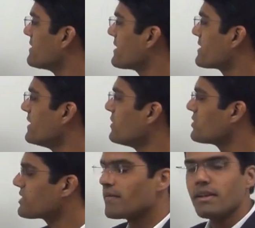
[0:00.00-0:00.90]
6 into
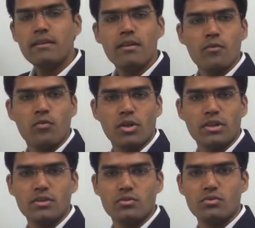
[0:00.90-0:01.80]
7,
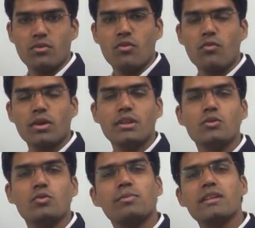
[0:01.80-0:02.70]
42.
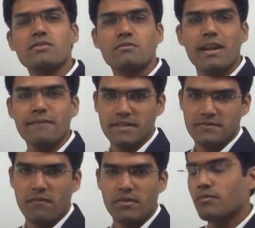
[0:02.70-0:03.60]
42 plus 12 is
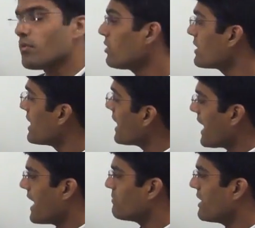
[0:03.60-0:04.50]
54
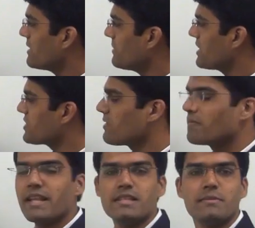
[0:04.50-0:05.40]
and multiplication
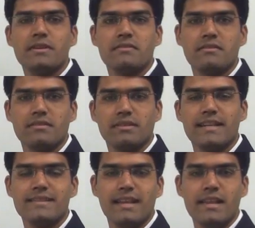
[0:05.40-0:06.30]
of tens places,
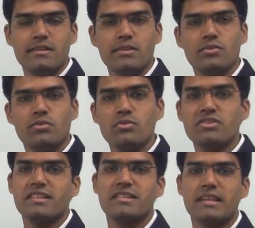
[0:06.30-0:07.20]
that is 8 into 2,
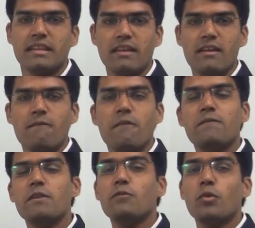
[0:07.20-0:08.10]
16.
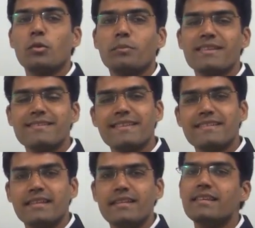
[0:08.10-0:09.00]
54 plus
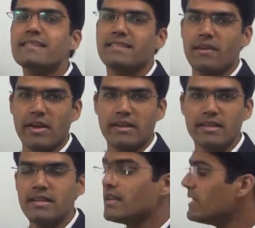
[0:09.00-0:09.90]
16 is
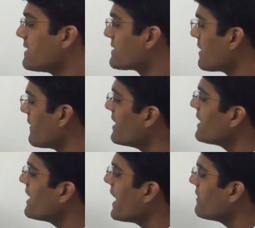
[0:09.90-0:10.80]
70.
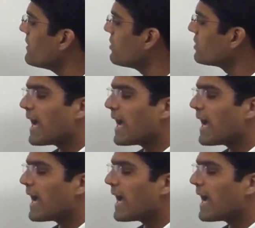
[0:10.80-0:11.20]
70 and we know